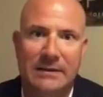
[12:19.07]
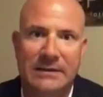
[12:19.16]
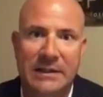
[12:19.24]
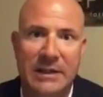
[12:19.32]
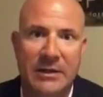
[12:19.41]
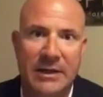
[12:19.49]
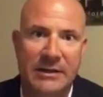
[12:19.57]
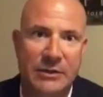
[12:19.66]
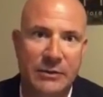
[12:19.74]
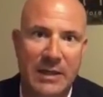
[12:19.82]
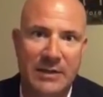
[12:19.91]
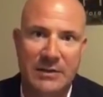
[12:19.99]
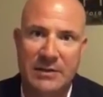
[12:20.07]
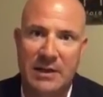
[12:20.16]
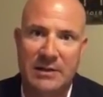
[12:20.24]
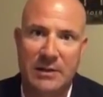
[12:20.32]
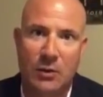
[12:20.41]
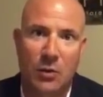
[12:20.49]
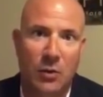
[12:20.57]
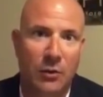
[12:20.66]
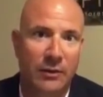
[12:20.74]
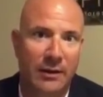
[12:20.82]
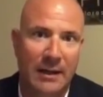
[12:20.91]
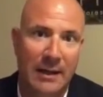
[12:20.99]
nearing 2,000 tons of
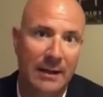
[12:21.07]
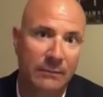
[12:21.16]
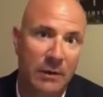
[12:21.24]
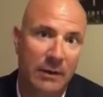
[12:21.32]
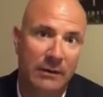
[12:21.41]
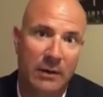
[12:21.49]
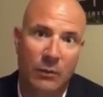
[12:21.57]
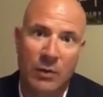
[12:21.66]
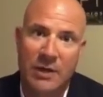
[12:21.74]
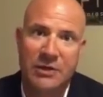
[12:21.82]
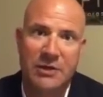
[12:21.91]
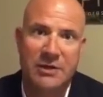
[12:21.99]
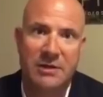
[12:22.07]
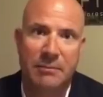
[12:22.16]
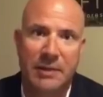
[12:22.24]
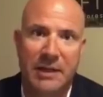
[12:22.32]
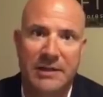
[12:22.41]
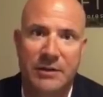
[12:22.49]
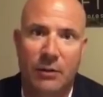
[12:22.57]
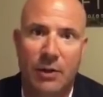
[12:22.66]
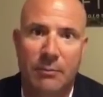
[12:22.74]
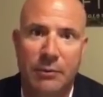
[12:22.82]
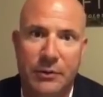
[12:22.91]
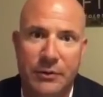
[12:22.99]
gold. Look, Russia is the biggest
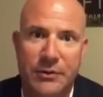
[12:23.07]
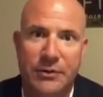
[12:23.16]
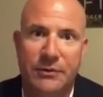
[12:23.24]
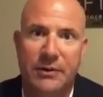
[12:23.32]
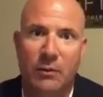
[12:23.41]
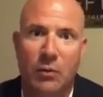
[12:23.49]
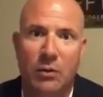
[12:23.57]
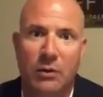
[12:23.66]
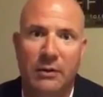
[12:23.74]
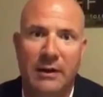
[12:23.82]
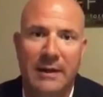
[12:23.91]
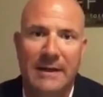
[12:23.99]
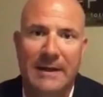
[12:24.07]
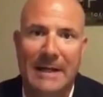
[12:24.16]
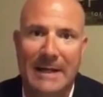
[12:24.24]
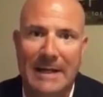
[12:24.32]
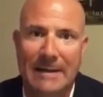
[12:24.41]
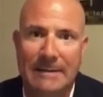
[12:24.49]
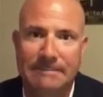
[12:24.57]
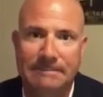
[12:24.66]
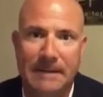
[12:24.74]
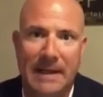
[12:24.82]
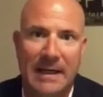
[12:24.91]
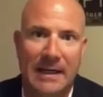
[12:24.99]
oil producer in the world.
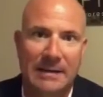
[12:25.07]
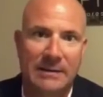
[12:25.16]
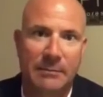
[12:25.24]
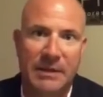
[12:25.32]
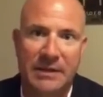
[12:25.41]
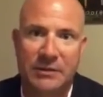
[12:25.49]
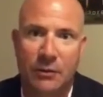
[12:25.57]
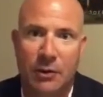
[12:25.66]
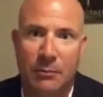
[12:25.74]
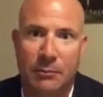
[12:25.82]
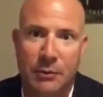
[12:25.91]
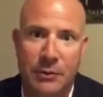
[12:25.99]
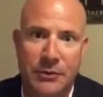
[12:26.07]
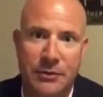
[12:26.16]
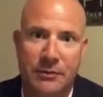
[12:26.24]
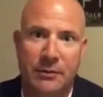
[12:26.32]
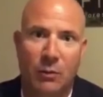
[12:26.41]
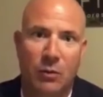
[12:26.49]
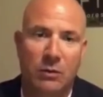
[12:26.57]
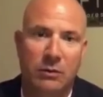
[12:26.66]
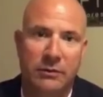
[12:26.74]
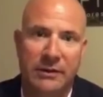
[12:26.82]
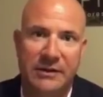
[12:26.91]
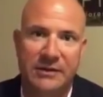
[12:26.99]
And the biggest oil producer in the
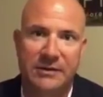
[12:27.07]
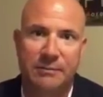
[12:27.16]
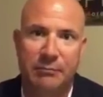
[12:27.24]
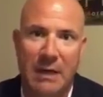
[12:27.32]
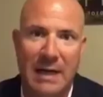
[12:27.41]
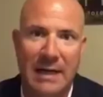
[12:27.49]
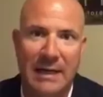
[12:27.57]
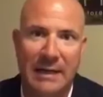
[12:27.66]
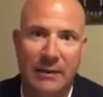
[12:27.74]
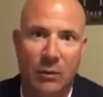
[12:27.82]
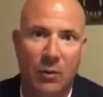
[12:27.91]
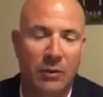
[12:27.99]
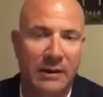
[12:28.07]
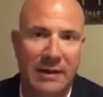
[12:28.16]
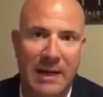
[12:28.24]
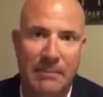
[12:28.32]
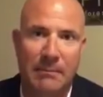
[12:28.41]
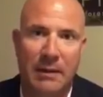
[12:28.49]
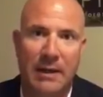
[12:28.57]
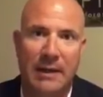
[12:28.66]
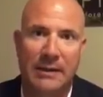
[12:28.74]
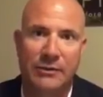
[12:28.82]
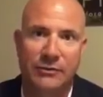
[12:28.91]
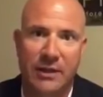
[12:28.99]
world is buying gold and not
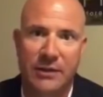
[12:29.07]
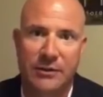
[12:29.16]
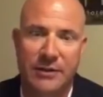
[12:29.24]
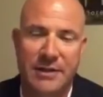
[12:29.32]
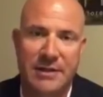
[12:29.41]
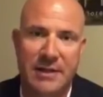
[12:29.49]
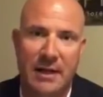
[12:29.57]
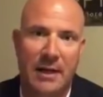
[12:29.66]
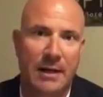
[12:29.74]
buying treasuries.